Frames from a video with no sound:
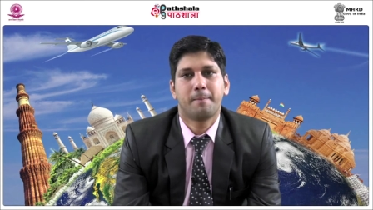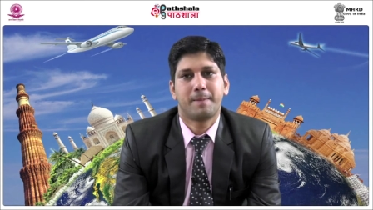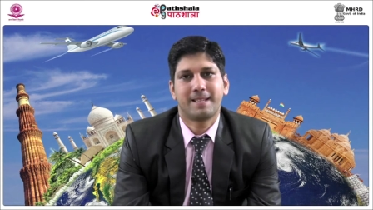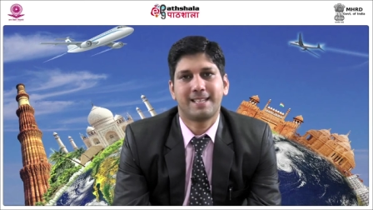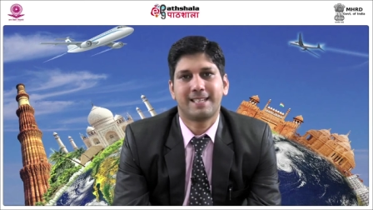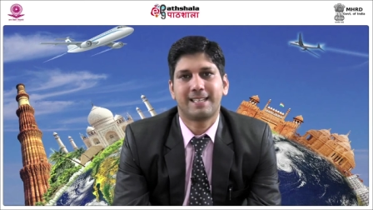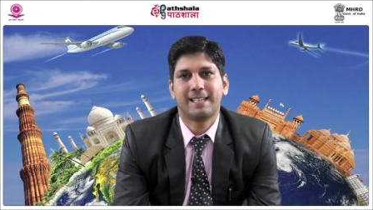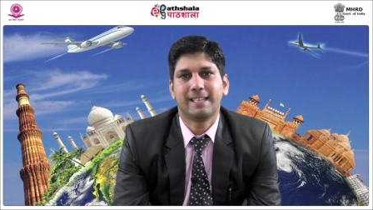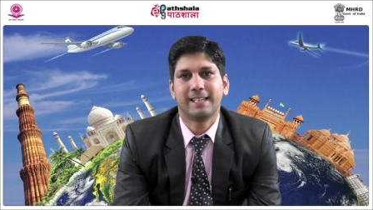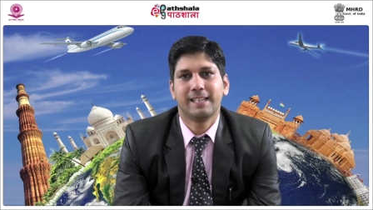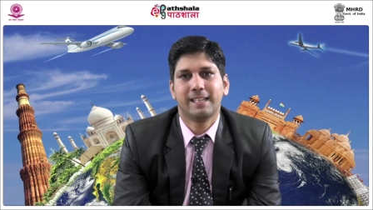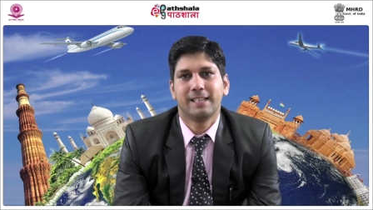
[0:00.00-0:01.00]

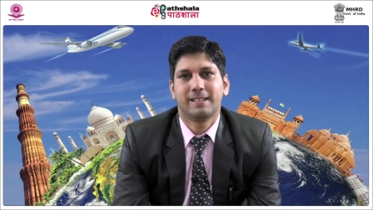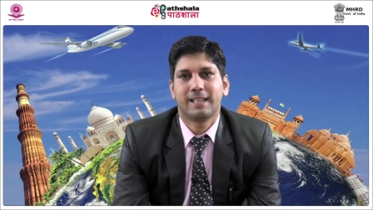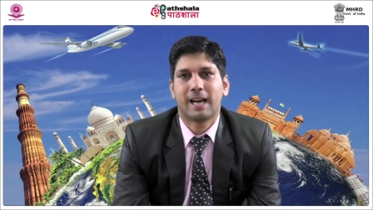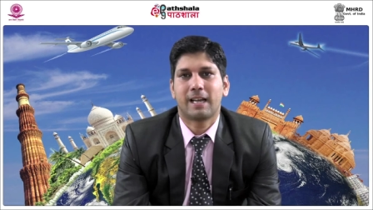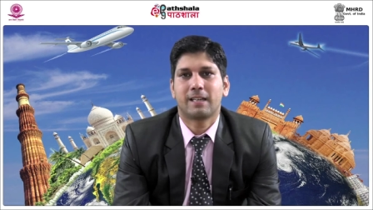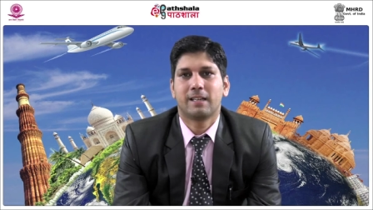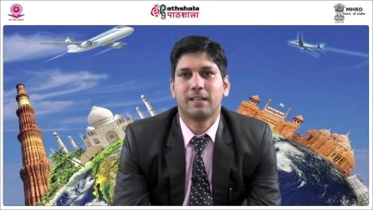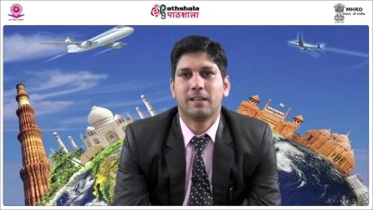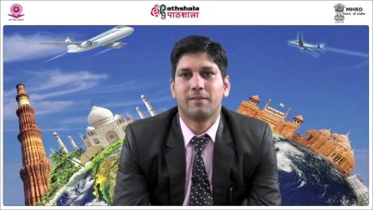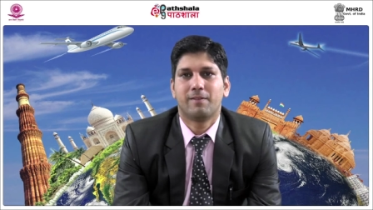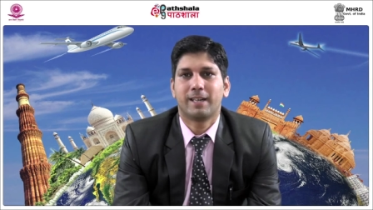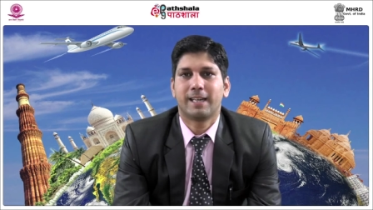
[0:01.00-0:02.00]
Presently, there are
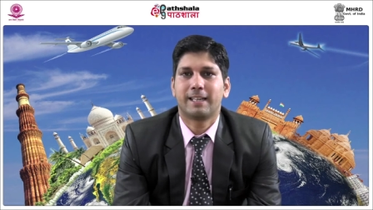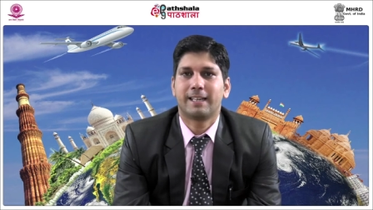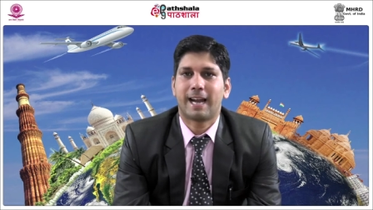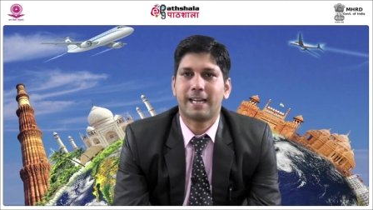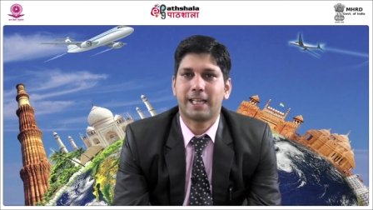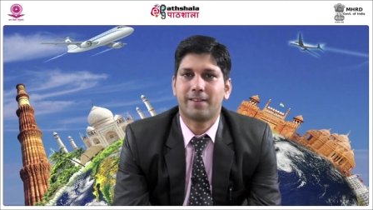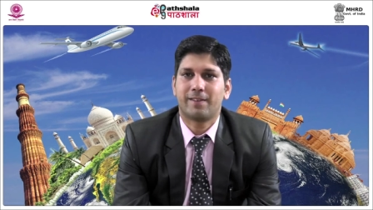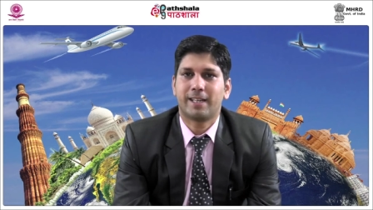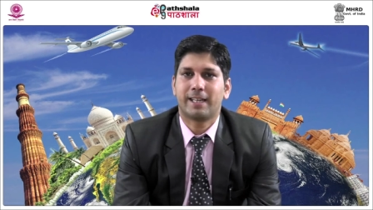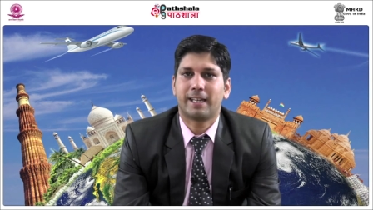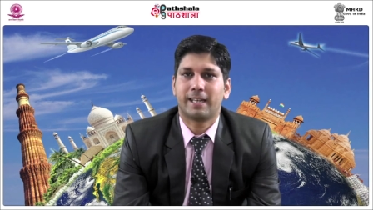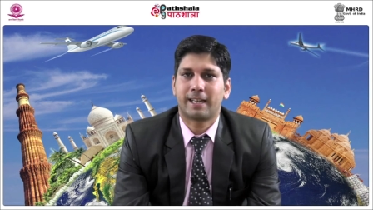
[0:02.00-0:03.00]

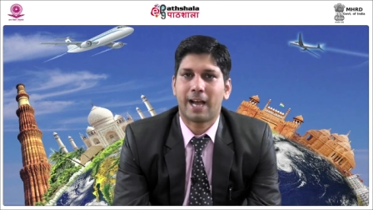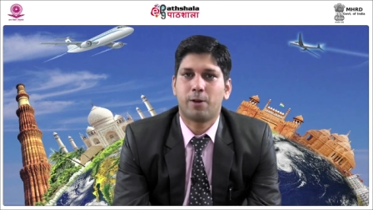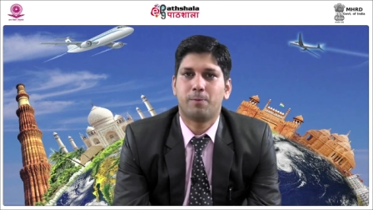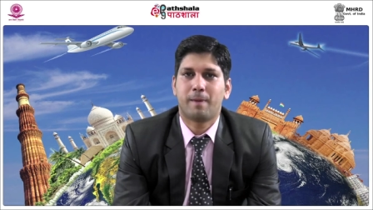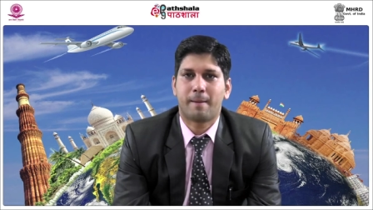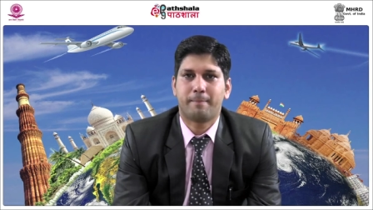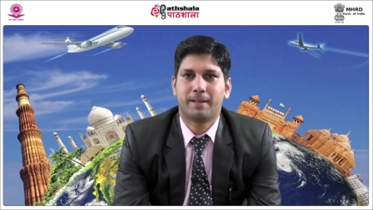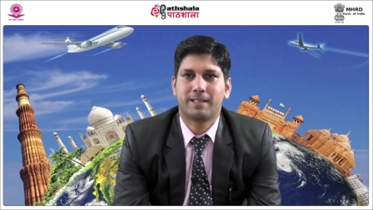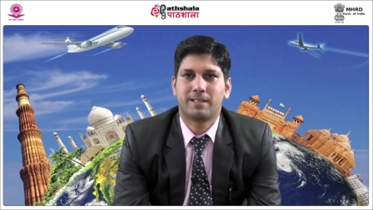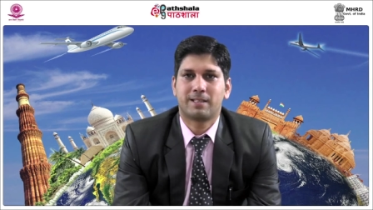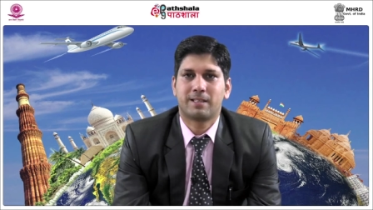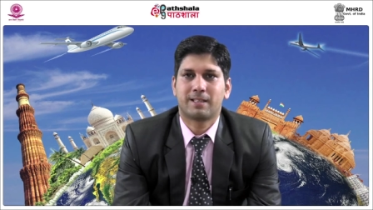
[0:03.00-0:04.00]
191 ICAO
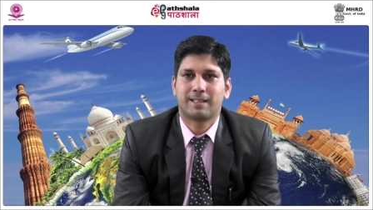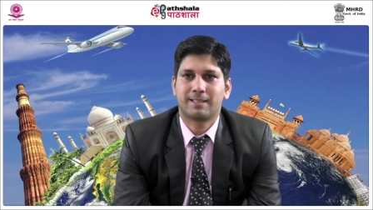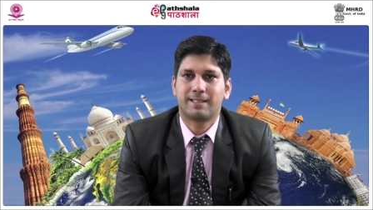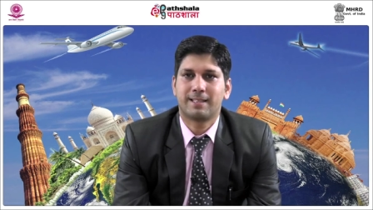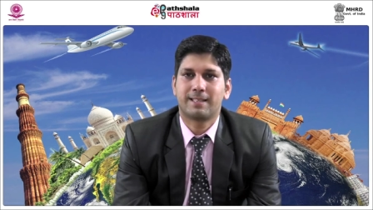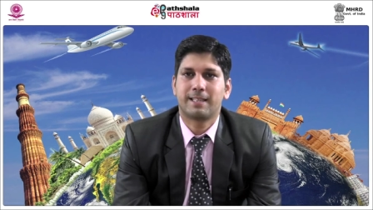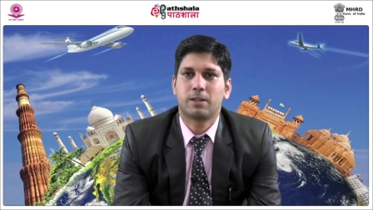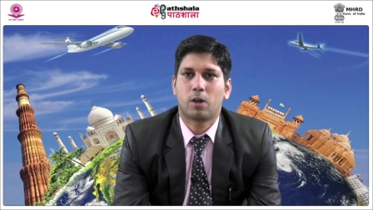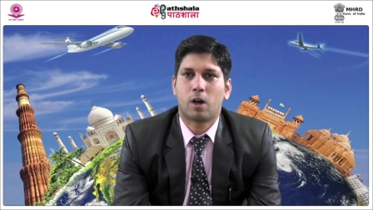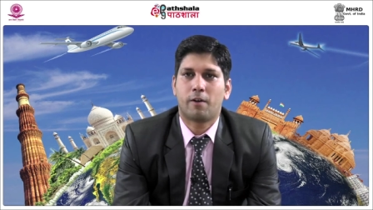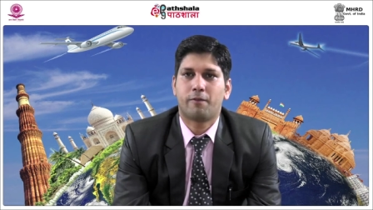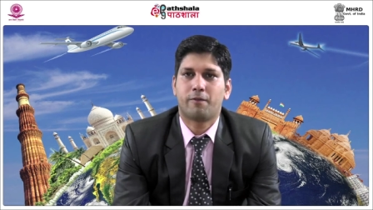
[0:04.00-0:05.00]
members consisting
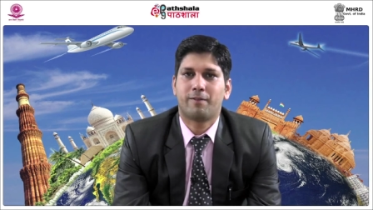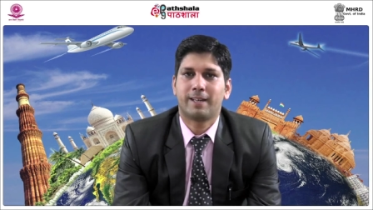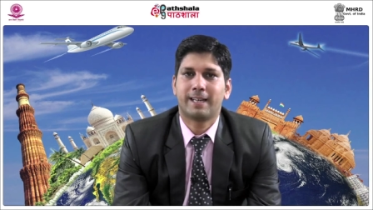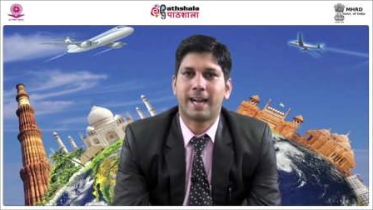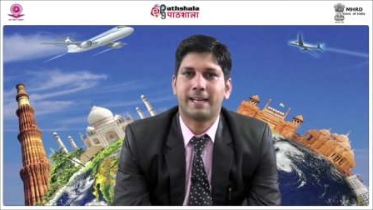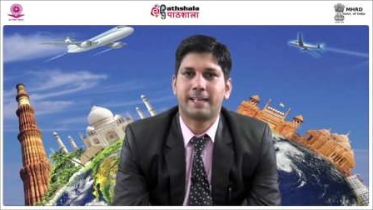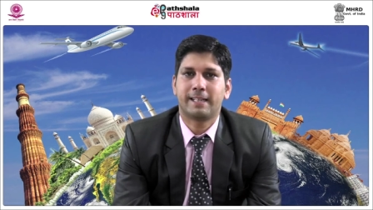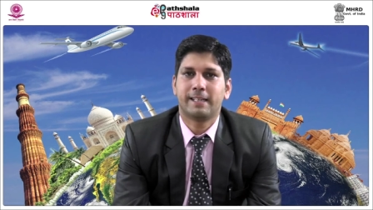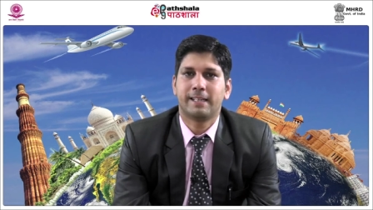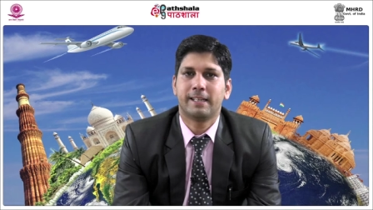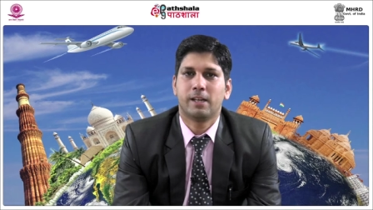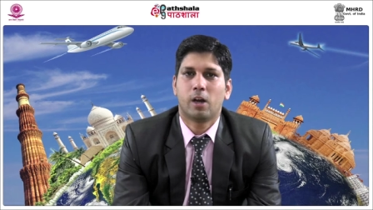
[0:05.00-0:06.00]
of
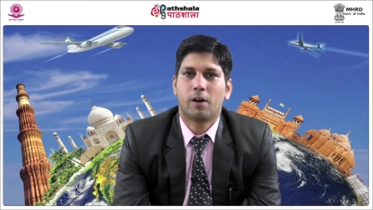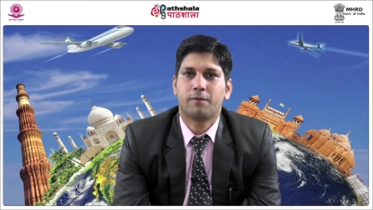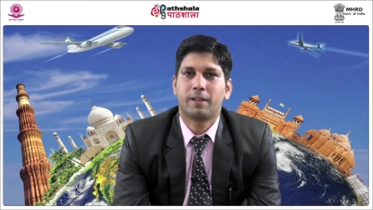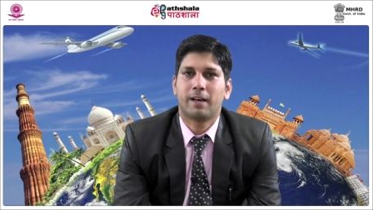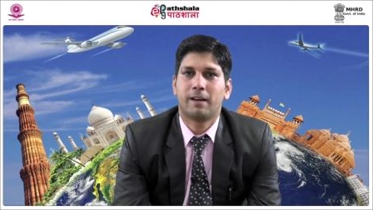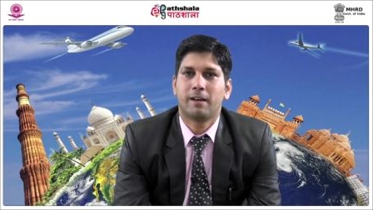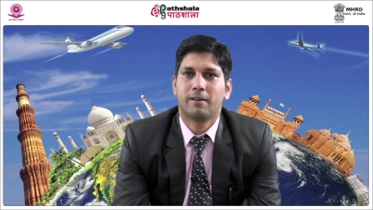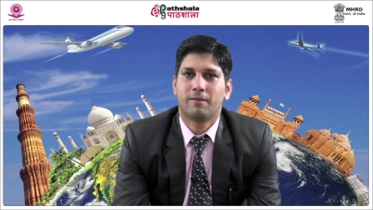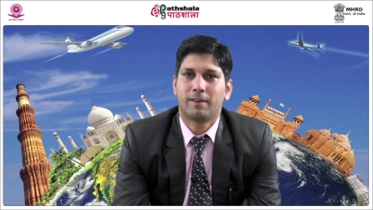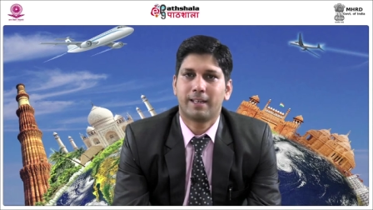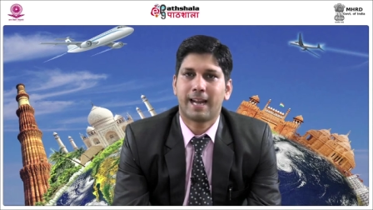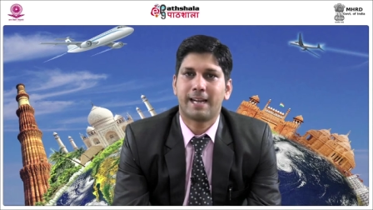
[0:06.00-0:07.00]
190 of the
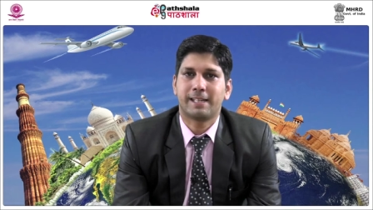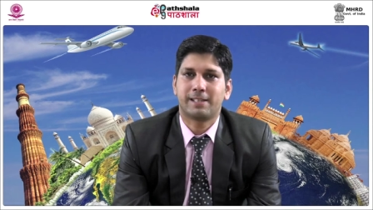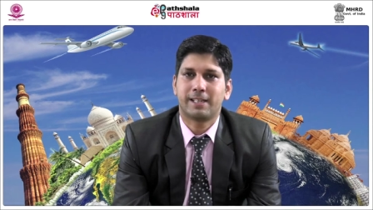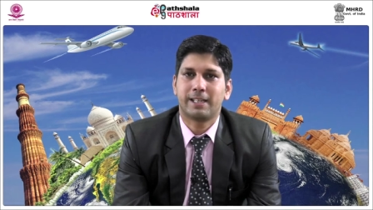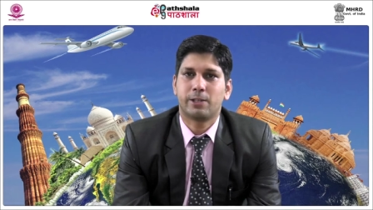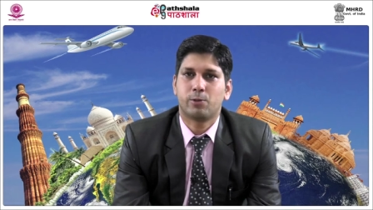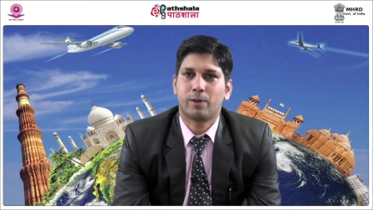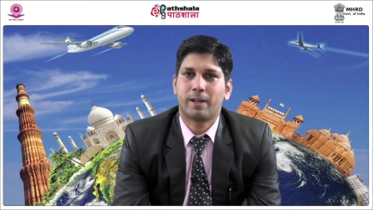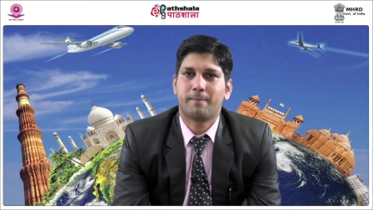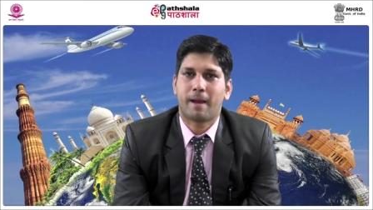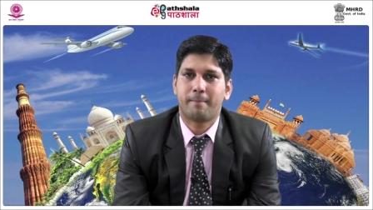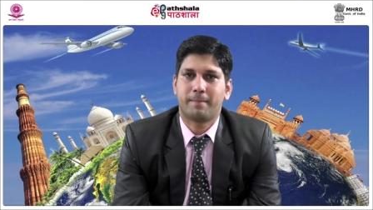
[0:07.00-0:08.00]
193
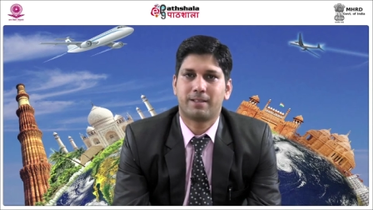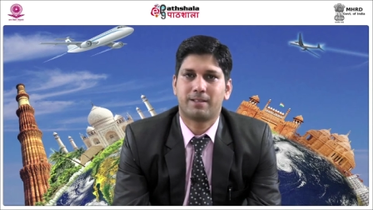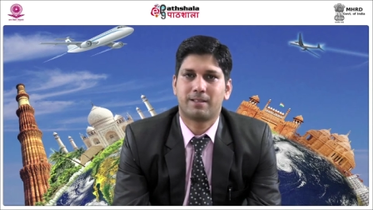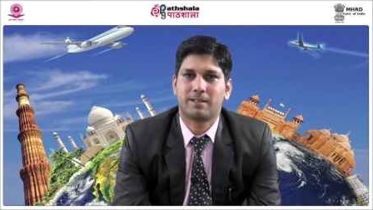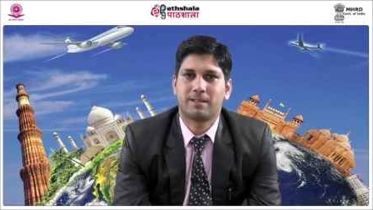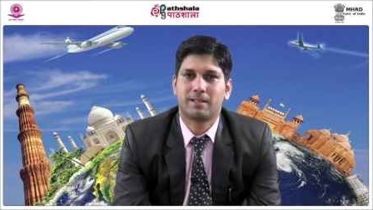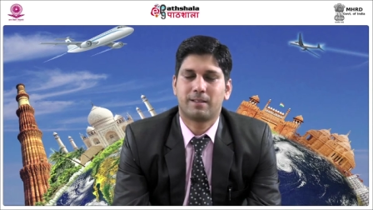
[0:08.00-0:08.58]
UN members.